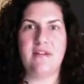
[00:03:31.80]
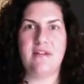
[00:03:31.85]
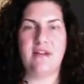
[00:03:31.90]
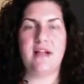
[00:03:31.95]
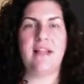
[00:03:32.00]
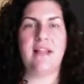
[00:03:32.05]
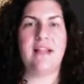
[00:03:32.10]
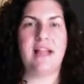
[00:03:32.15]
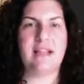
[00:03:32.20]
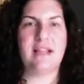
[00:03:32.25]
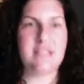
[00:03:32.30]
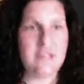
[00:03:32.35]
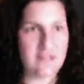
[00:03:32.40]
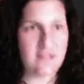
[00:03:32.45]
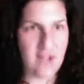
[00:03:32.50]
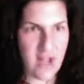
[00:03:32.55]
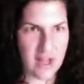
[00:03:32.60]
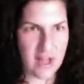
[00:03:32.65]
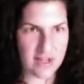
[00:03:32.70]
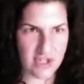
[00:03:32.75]
collective
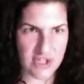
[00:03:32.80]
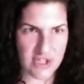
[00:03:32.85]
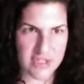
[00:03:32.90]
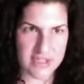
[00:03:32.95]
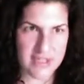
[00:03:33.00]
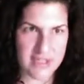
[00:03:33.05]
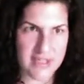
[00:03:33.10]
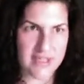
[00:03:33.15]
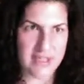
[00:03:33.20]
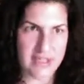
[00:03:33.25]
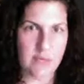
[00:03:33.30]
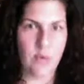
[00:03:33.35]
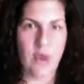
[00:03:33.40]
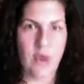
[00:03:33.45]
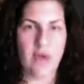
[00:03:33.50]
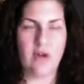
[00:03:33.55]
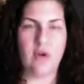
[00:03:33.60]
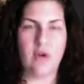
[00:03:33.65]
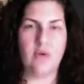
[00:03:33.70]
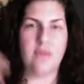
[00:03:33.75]
consciousness,
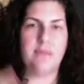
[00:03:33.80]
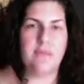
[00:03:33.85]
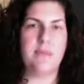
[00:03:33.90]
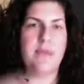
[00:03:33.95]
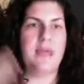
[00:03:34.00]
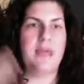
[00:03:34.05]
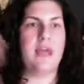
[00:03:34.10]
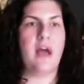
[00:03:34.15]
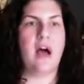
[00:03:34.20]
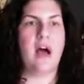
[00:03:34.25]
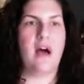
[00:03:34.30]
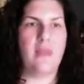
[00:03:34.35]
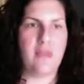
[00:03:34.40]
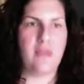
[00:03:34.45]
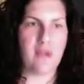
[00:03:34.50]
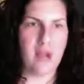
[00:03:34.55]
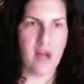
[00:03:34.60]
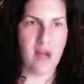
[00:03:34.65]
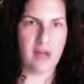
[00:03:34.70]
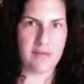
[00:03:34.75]
what goes beyond
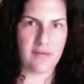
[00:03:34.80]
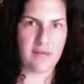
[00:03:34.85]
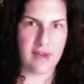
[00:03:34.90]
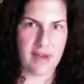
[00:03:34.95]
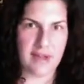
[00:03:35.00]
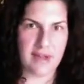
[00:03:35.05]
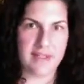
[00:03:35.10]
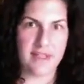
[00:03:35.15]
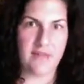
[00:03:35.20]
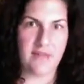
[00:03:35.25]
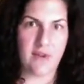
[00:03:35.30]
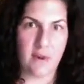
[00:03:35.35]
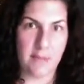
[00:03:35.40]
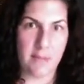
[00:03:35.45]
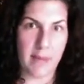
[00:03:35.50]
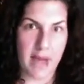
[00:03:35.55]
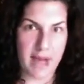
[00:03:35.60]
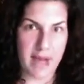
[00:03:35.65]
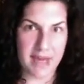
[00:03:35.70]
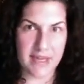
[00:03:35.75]
the confines of our
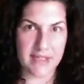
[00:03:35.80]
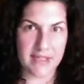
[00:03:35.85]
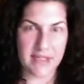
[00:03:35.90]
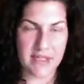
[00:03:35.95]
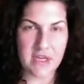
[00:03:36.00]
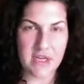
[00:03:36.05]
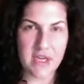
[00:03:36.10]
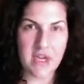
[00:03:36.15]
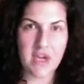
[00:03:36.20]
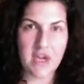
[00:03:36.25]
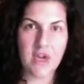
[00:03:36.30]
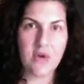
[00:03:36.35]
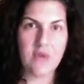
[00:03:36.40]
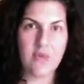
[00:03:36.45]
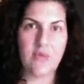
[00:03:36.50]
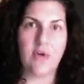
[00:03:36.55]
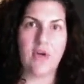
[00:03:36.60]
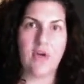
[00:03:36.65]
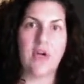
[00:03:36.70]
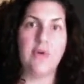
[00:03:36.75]
mind.
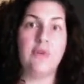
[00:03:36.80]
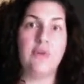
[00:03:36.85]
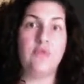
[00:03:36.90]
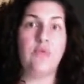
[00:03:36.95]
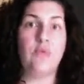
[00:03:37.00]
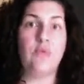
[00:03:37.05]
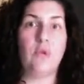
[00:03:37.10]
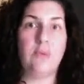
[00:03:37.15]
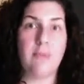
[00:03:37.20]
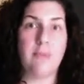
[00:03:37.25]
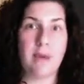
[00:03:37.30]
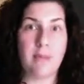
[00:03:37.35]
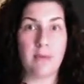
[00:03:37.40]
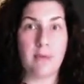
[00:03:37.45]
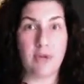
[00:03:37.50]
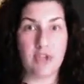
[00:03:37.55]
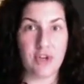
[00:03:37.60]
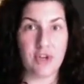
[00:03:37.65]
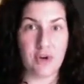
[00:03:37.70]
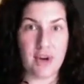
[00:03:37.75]
Virgo is ruled by
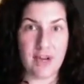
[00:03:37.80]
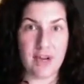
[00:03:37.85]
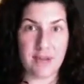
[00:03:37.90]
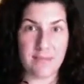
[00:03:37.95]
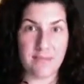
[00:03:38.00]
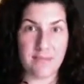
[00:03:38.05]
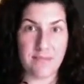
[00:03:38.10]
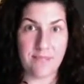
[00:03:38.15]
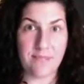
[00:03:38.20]
Mercury.